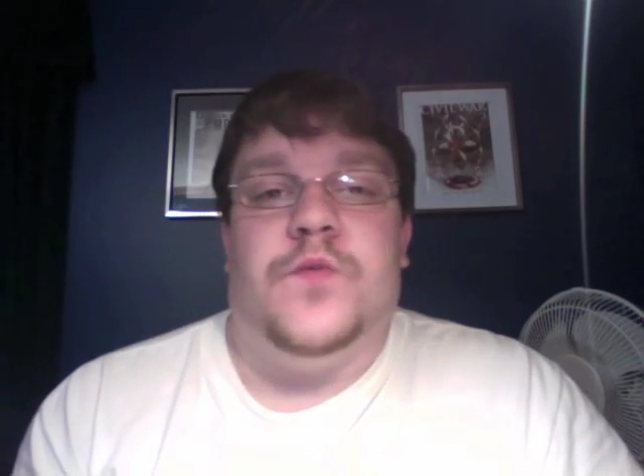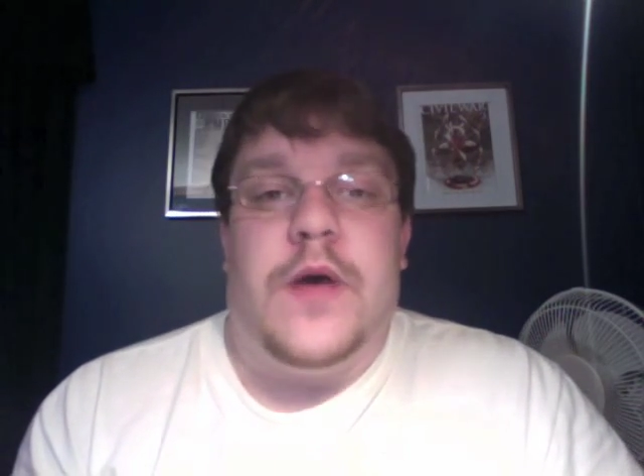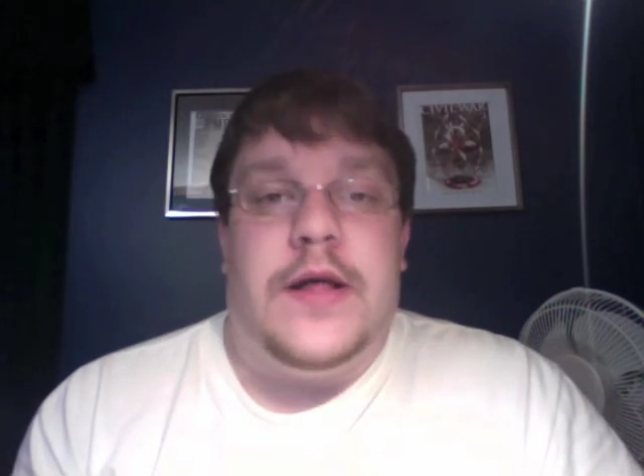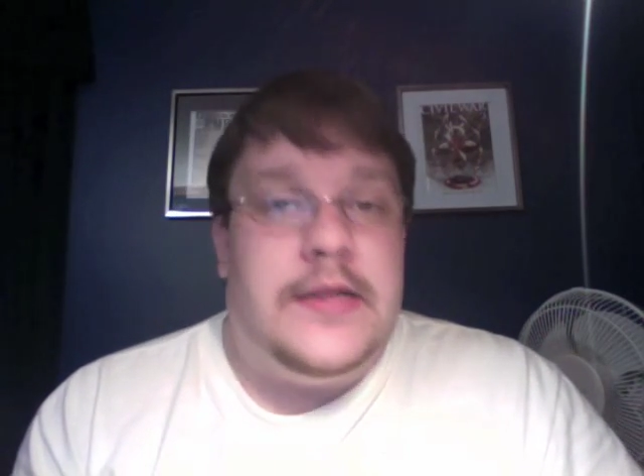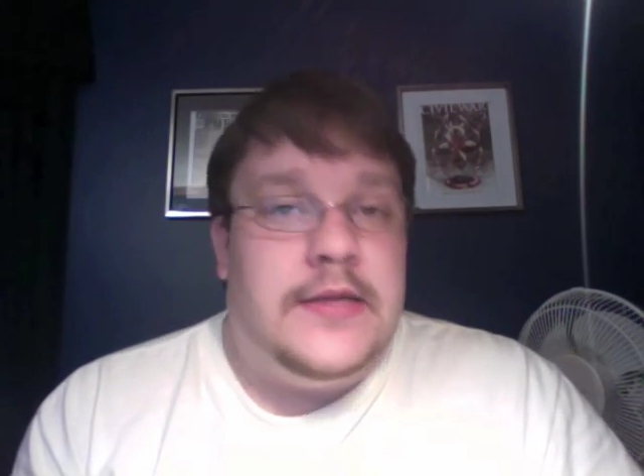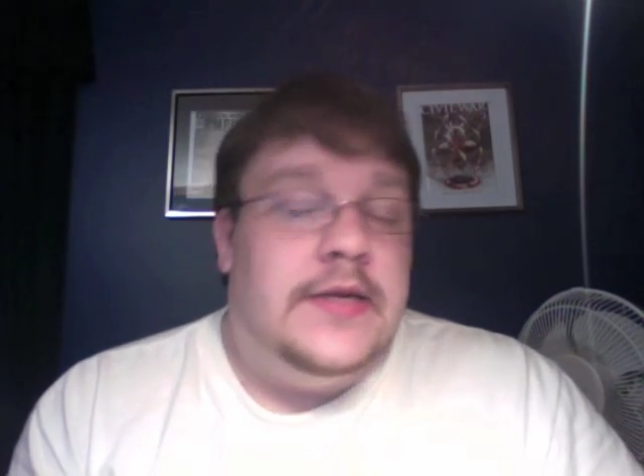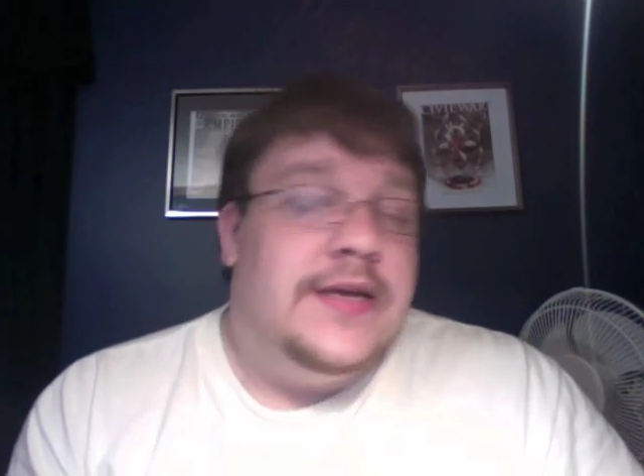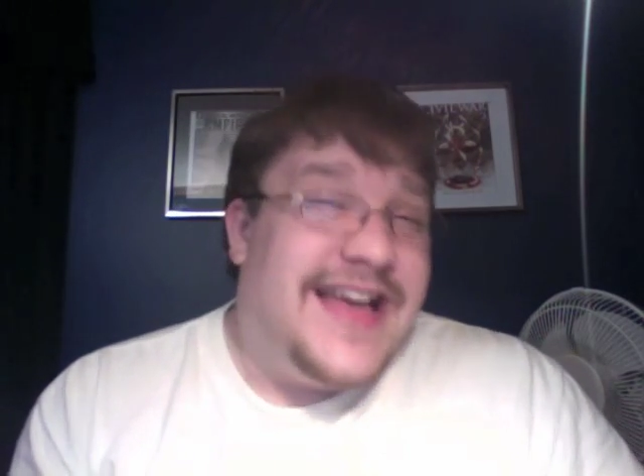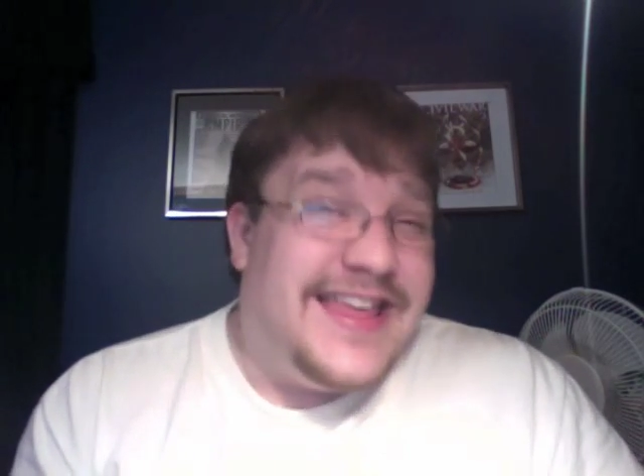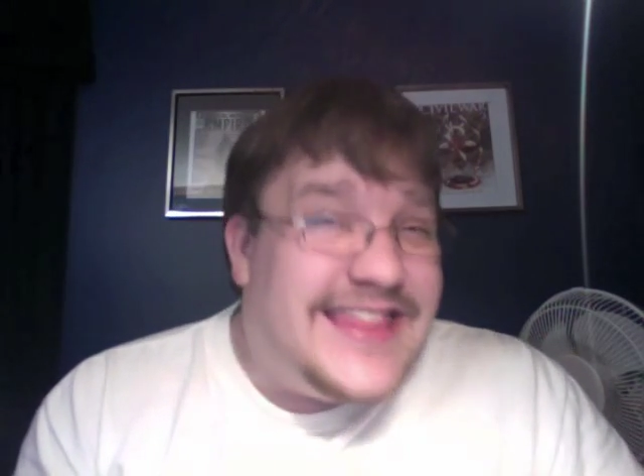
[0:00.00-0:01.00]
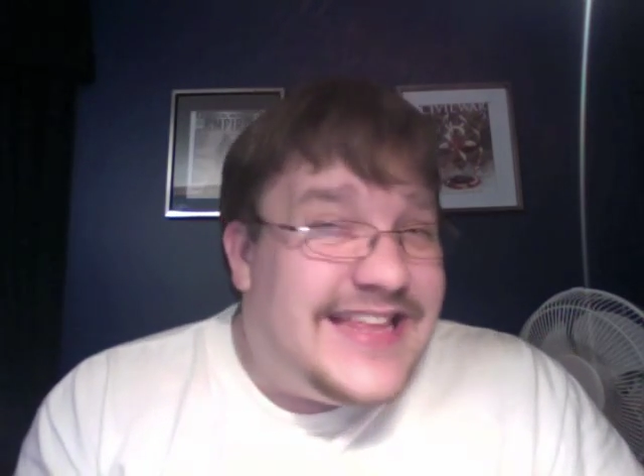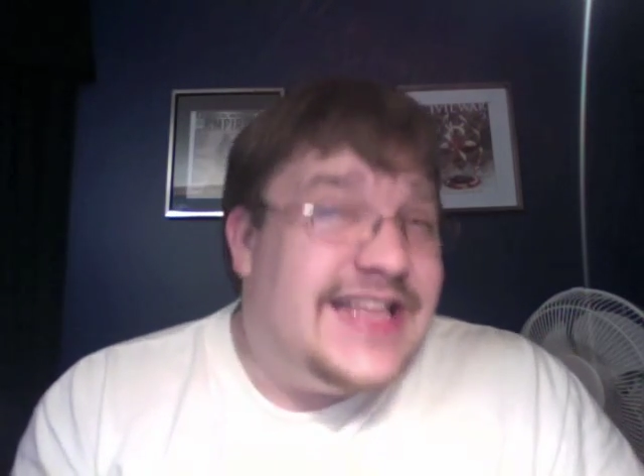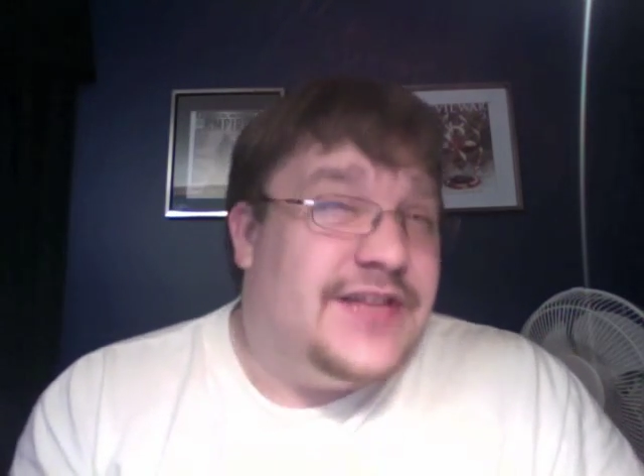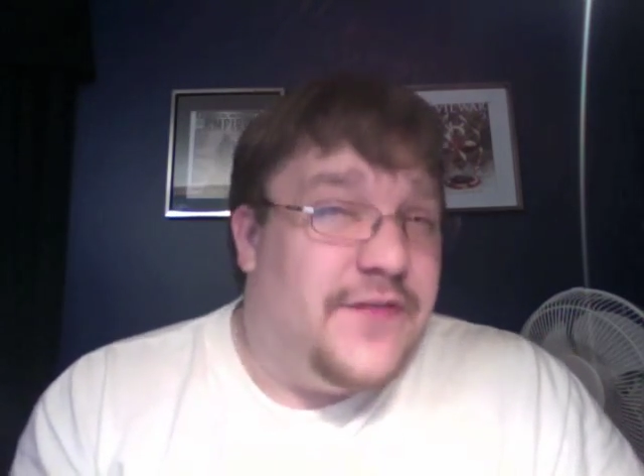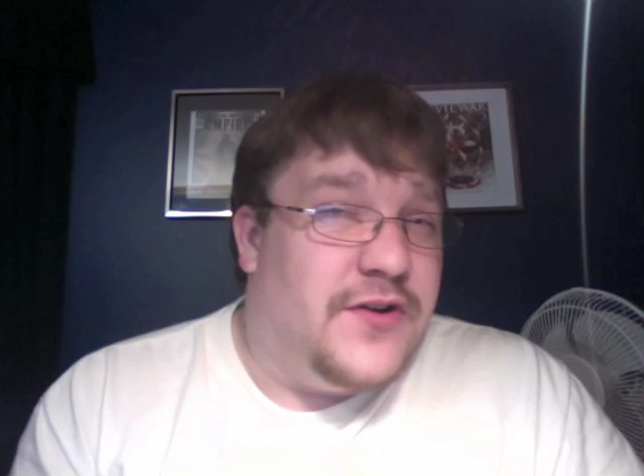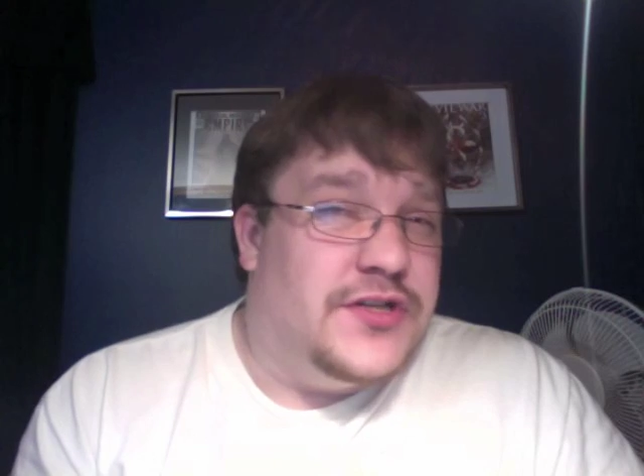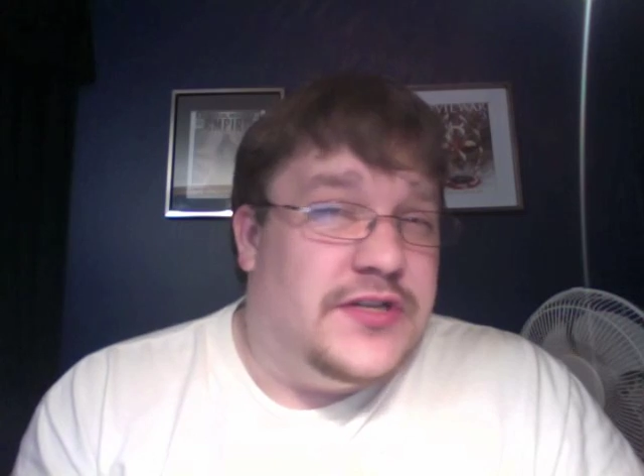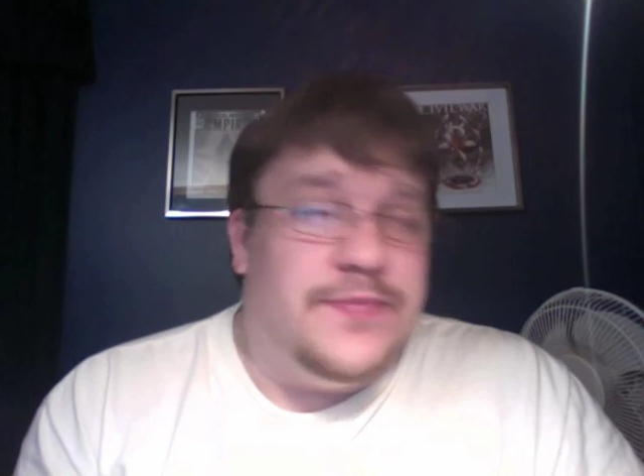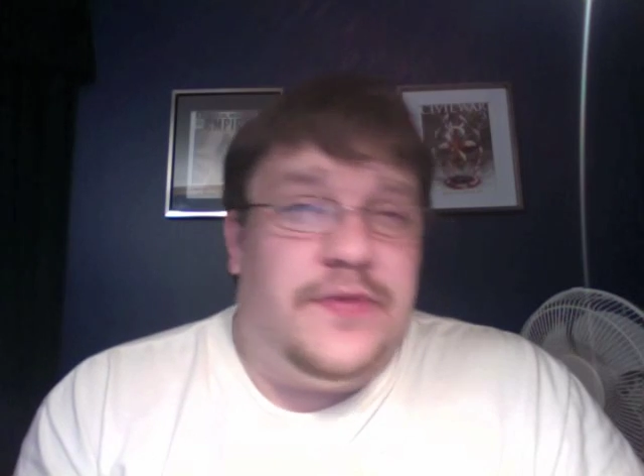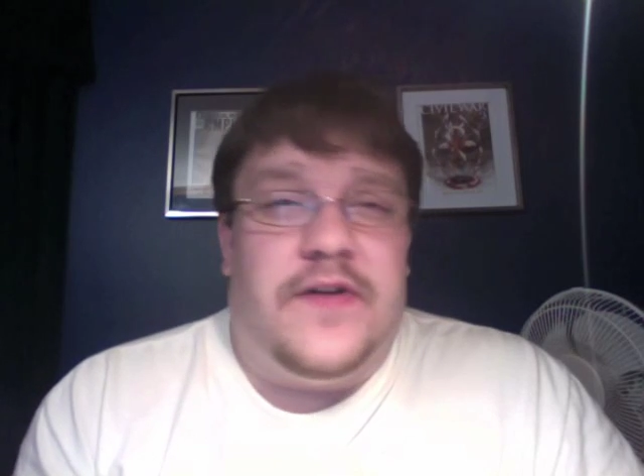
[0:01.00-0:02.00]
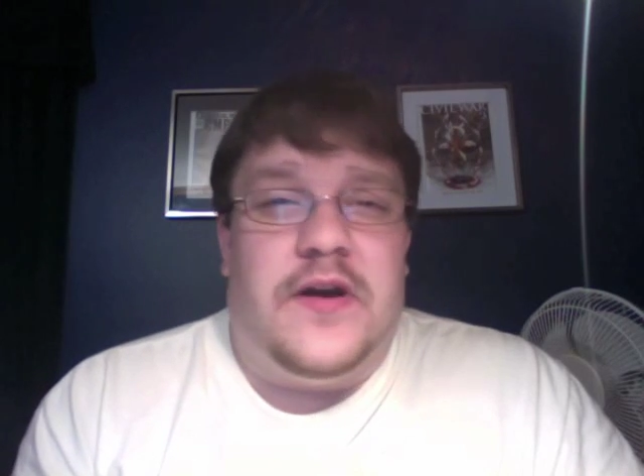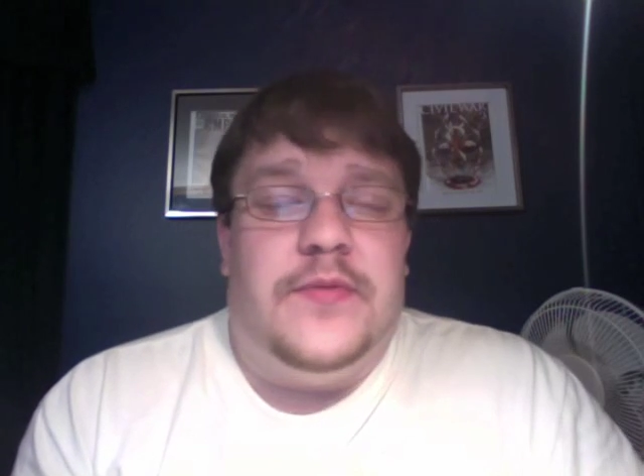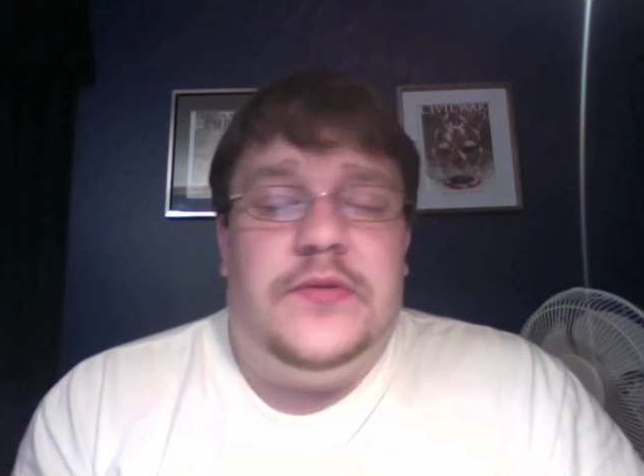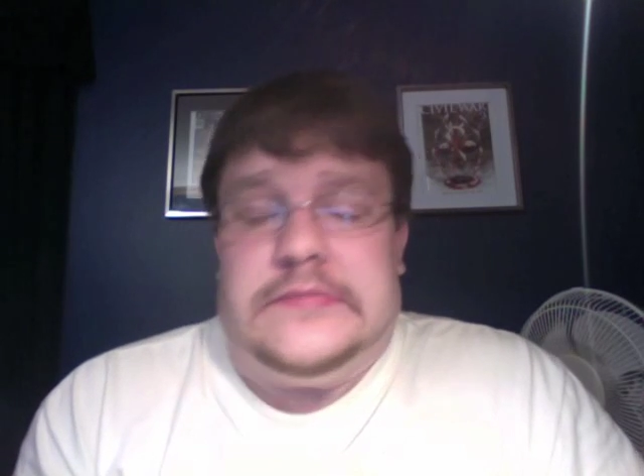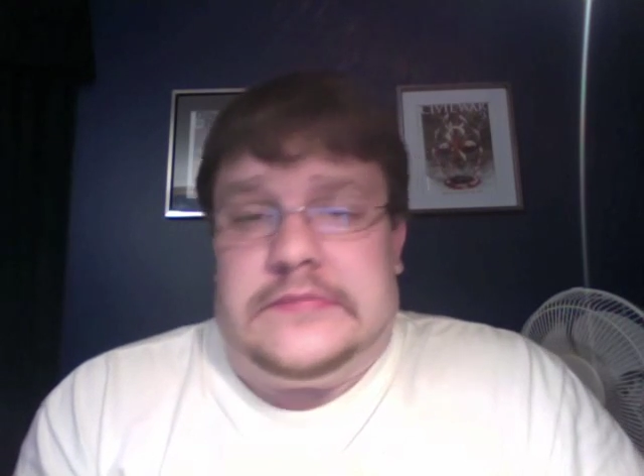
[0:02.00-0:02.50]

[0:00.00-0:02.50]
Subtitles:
well. I think that version is preferable.